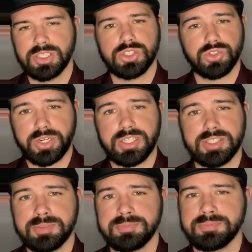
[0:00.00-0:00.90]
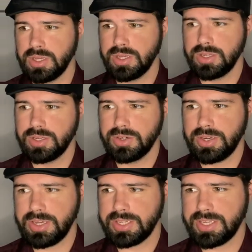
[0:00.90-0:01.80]
great.
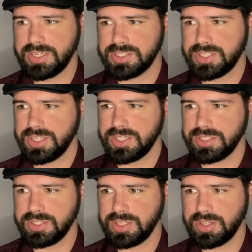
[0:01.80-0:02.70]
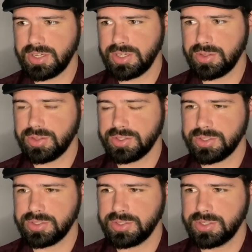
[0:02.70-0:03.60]
Now, I can't say that the
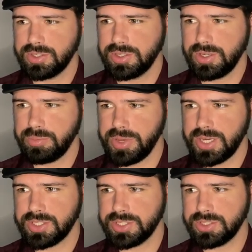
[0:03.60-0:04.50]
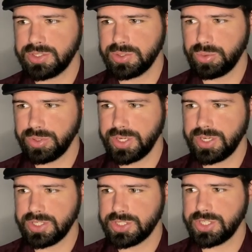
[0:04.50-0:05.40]
author imagined 3
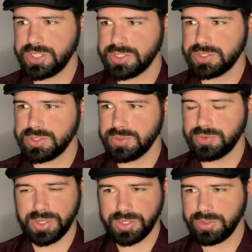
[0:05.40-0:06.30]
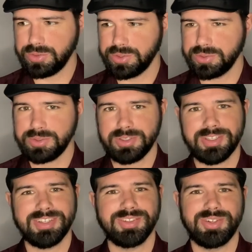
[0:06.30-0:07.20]
hot chicks running through
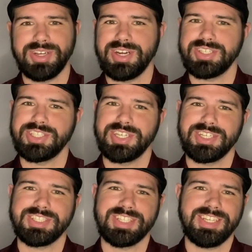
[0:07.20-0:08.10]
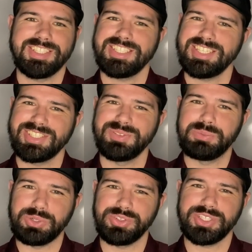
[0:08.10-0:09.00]
3 hot chicks. Is that
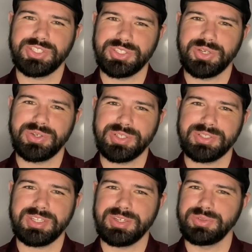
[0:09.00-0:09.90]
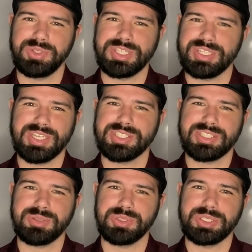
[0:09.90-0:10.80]
Professor Jonah? I don't think that's
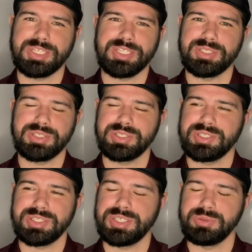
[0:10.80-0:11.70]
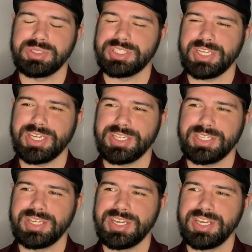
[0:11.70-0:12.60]
something that he would say.
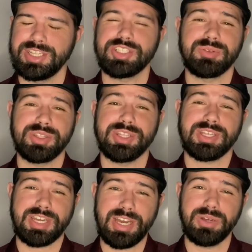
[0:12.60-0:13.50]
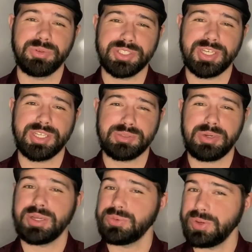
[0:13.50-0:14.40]
Something that Kyle would say is
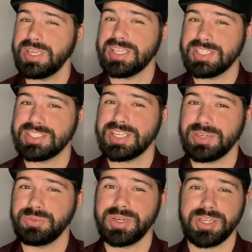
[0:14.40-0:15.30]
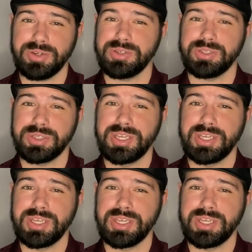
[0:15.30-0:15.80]
probably what he said when I go to